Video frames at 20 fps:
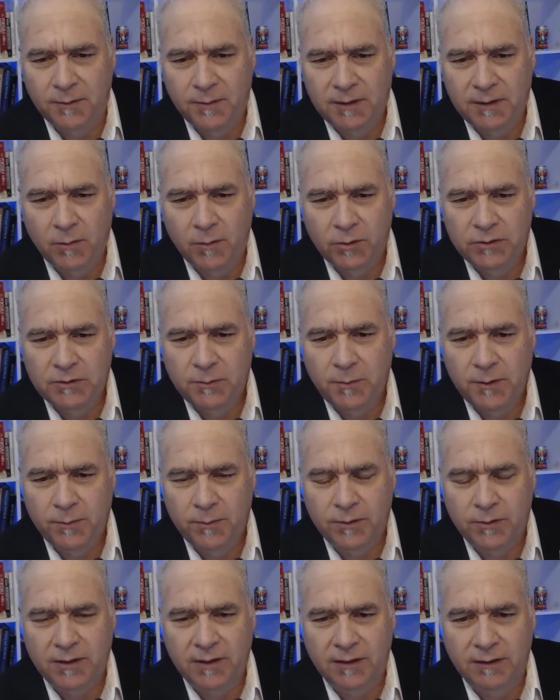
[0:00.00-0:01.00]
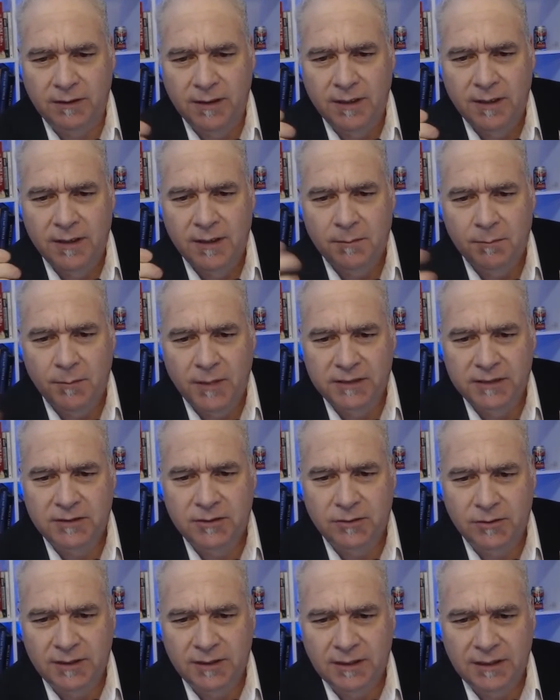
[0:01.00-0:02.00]
Most people can
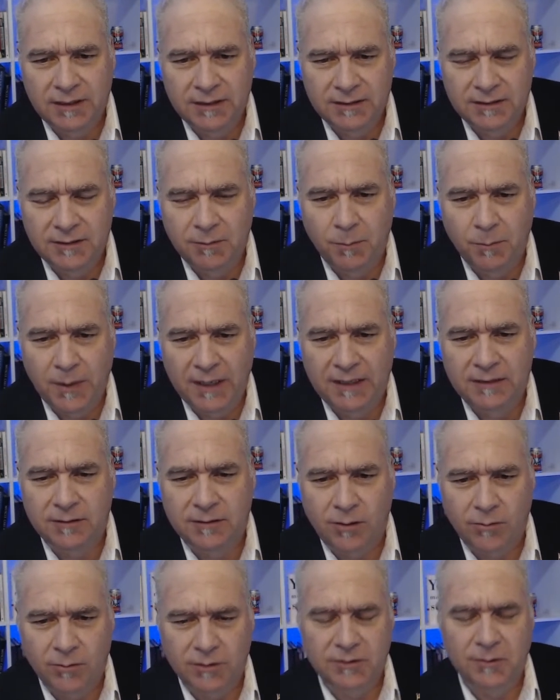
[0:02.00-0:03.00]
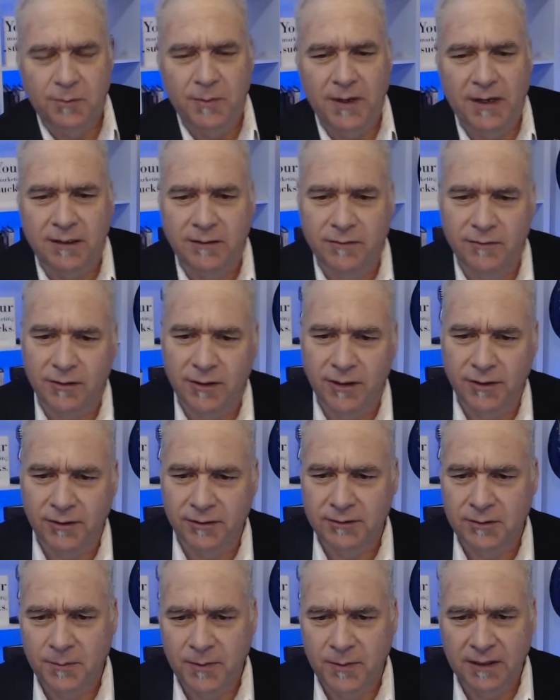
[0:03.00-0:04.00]
muster at least basic respect for
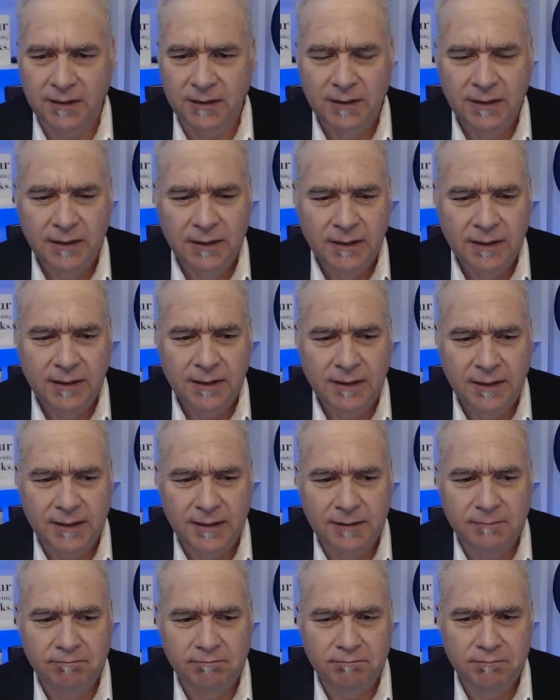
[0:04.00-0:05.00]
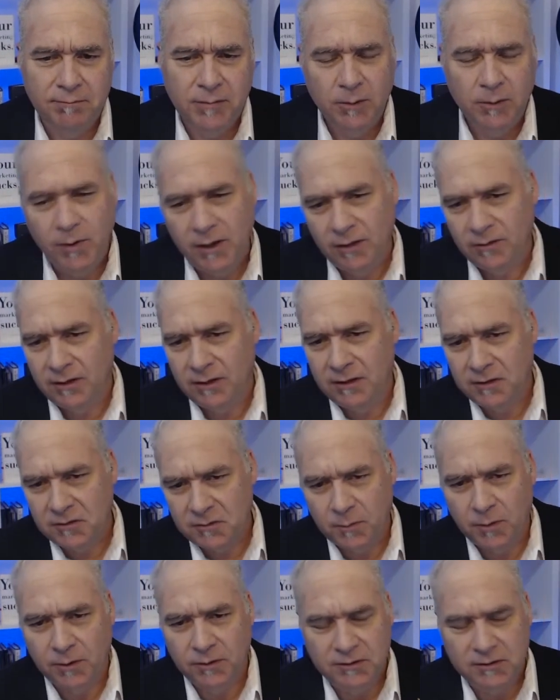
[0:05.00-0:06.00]
others, but apparently this
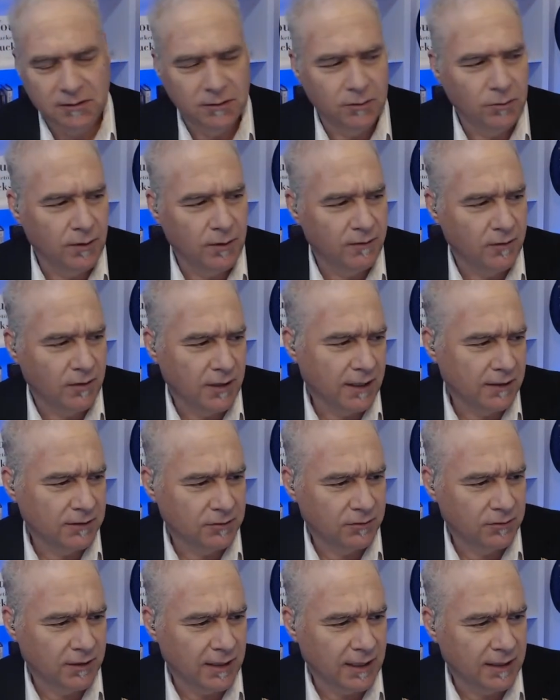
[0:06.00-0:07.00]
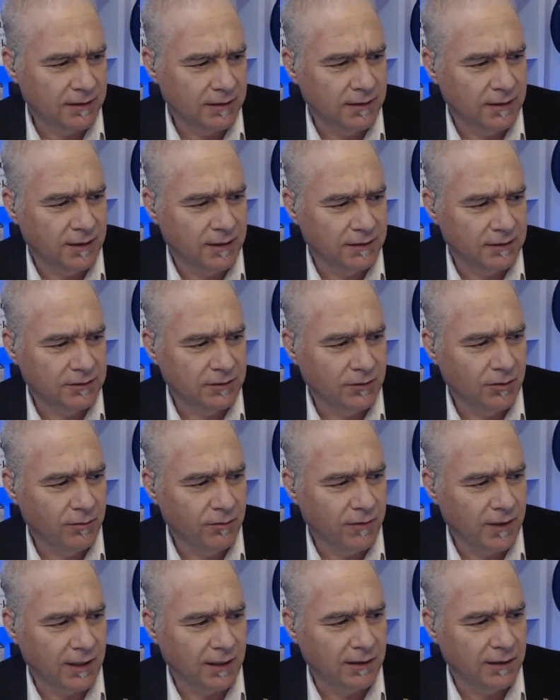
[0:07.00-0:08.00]
person, whoever answered that
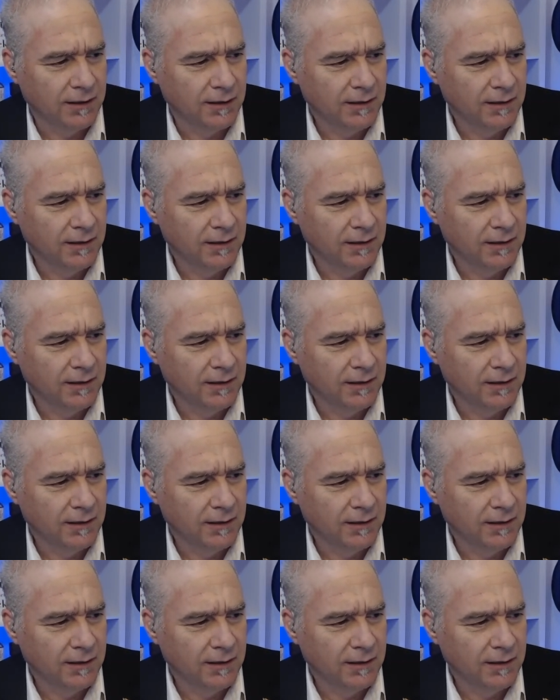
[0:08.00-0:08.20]
survey,